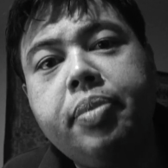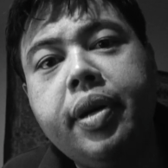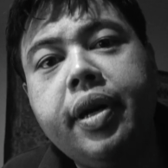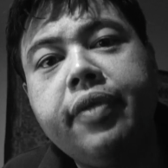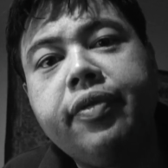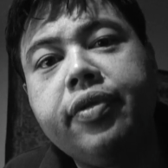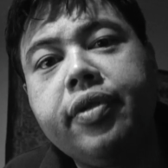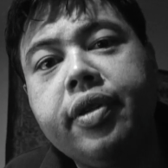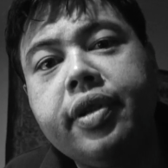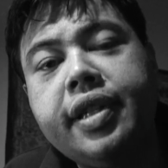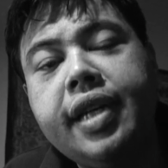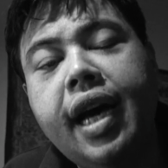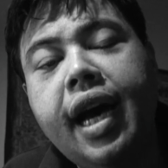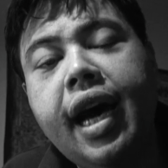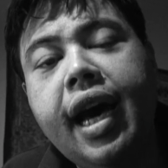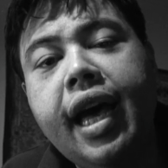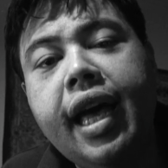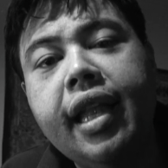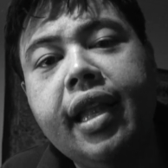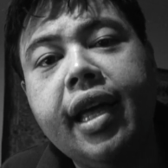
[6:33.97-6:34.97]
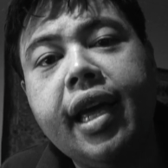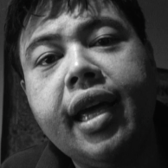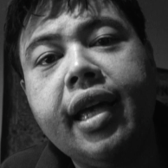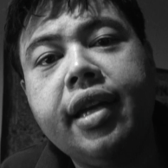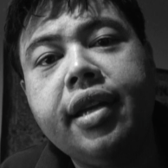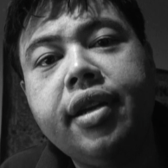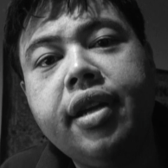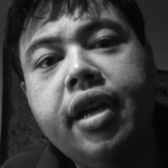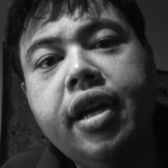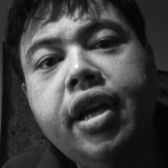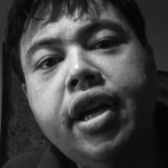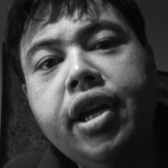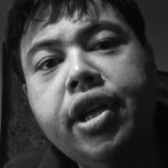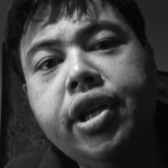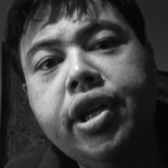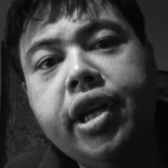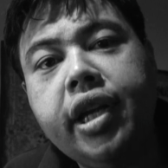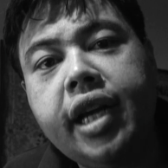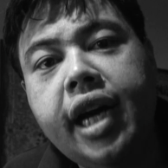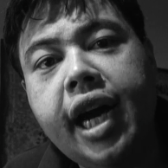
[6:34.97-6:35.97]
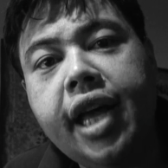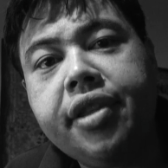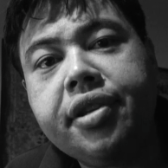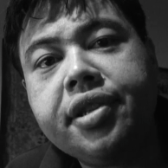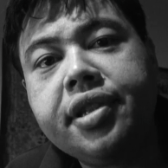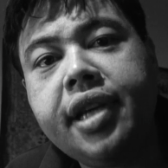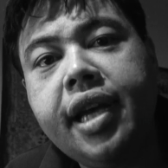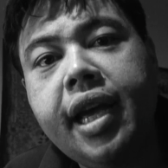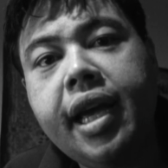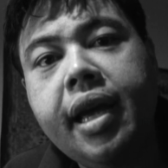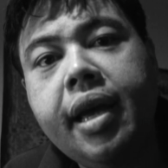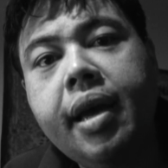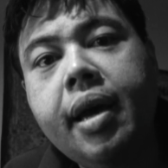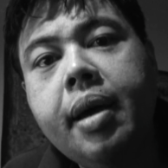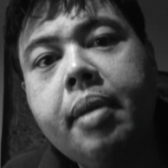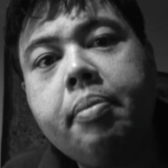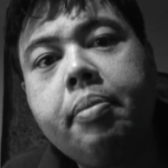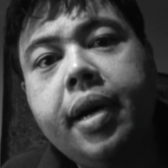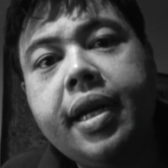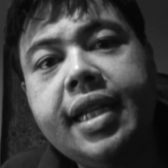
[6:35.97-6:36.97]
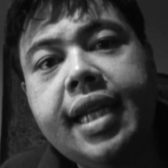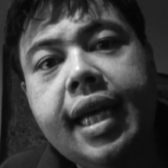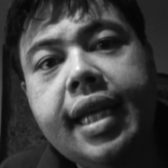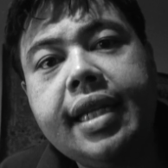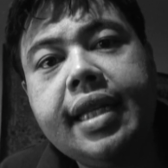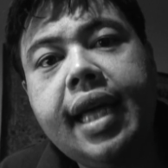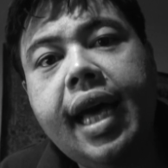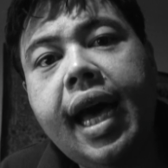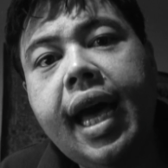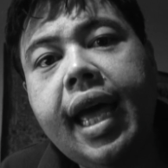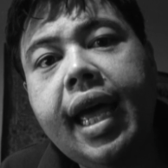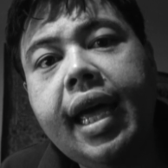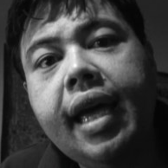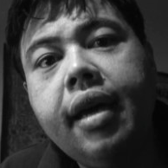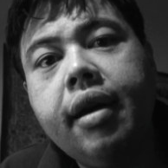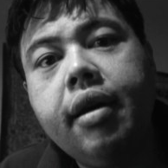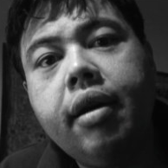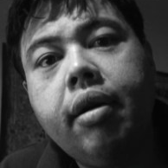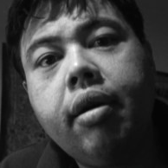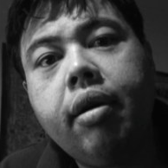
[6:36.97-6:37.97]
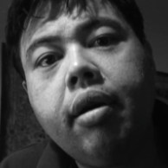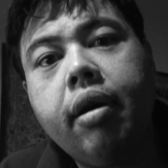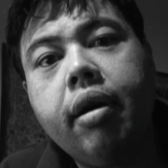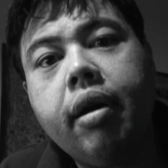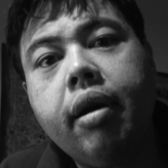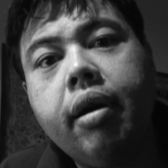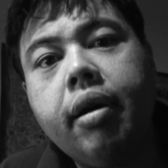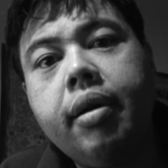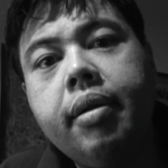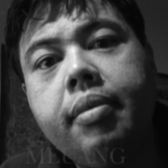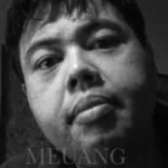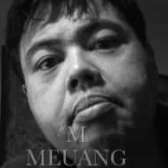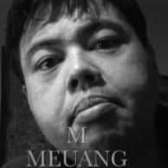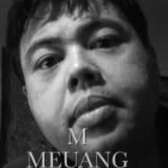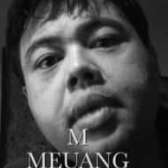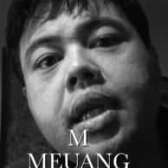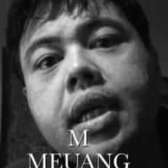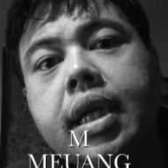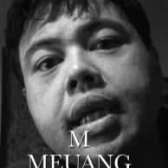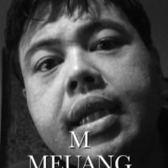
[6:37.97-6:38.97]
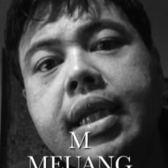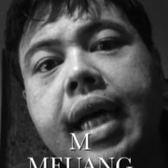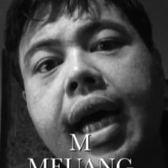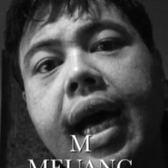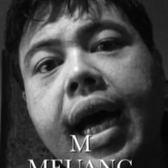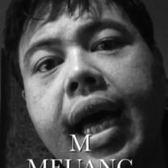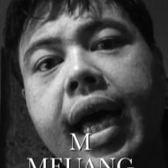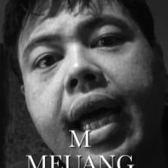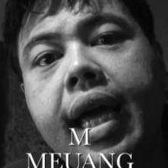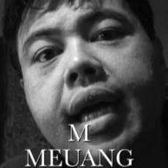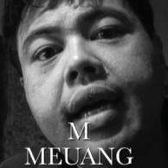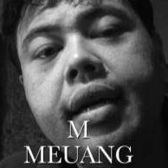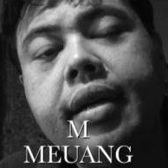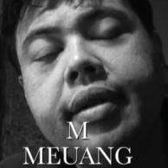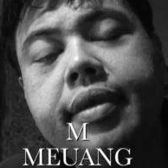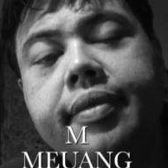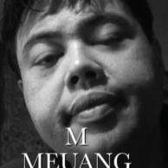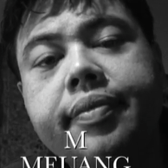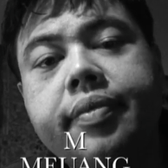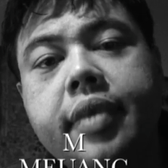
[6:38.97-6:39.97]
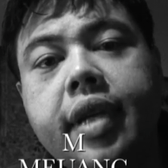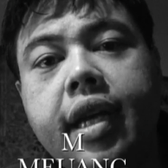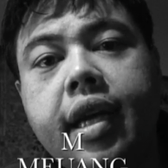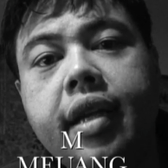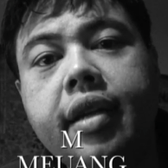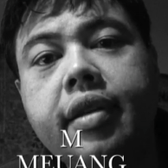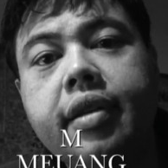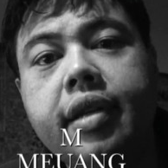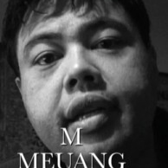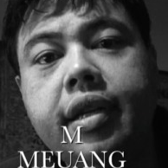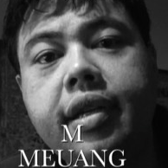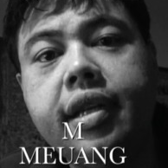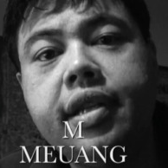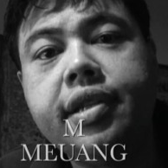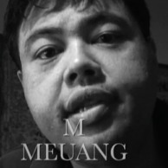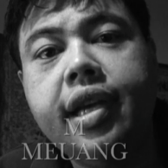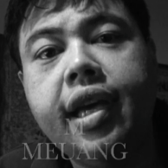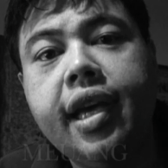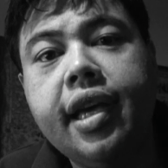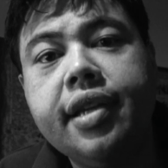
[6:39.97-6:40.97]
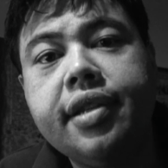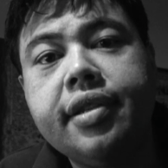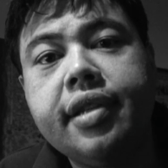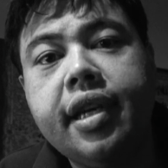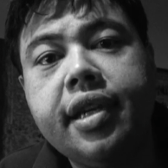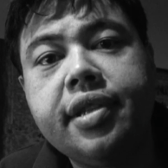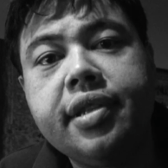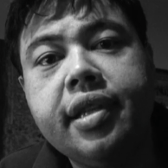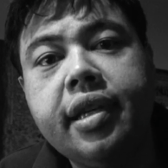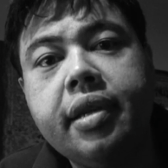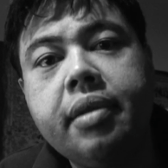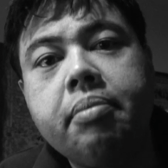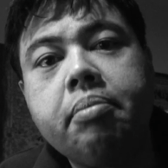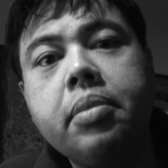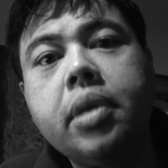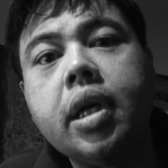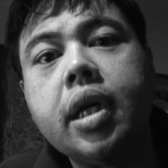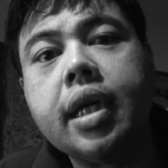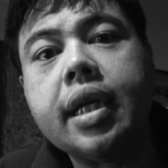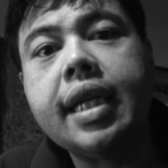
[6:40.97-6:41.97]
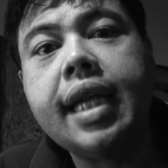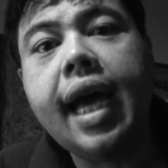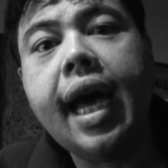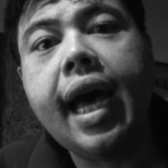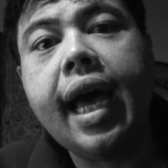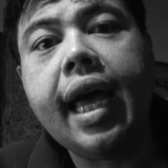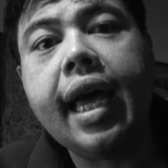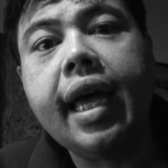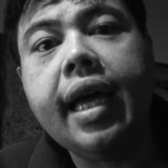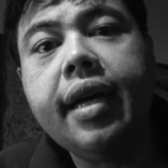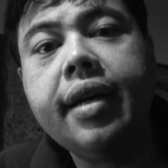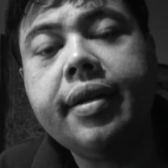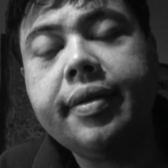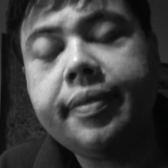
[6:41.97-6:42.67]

But for Thailand, you can either say Batet Thai or Muay Thai, and in this case I said Muay Thai.